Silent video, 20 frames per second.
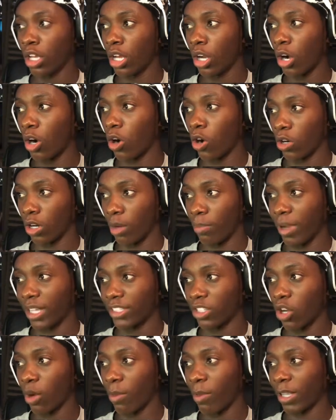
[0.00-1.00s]
Oh, hold on. That's
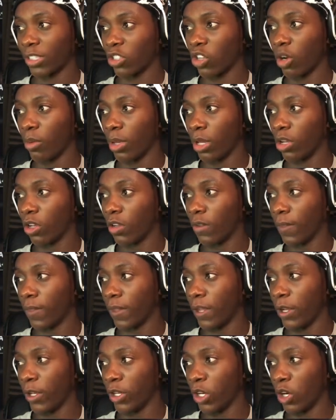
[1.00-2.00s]
Kobe. That's Kobe.
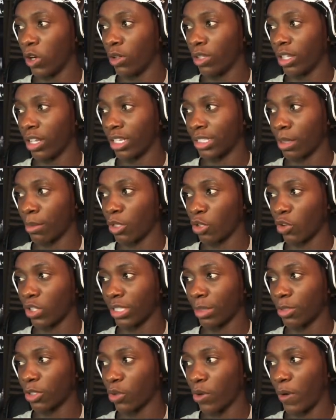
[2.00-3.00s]
There you go. Now, save your screen.
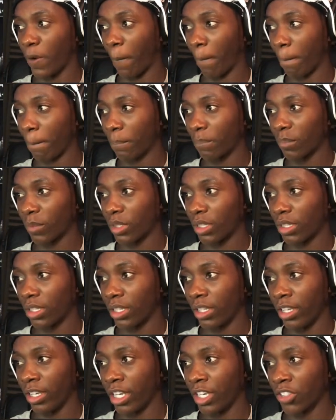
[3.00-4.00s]
Save your screen.
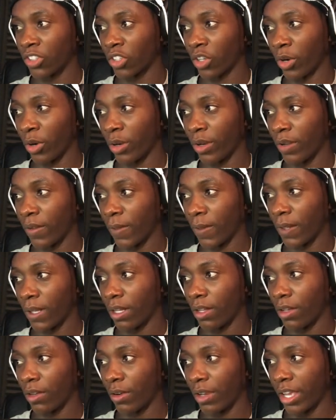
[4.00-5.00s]
Yes, sir.
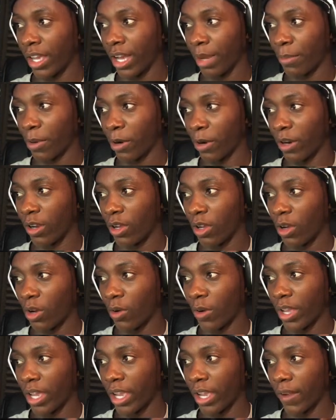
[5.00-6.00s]
Oh, yeah, I'm here. Oh,
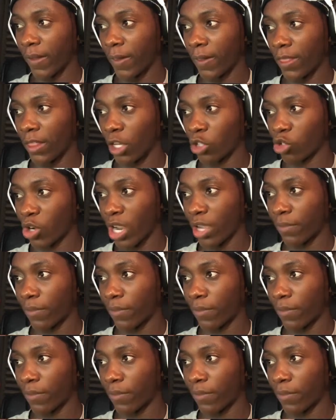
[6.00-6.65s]
yeah. Now, drive.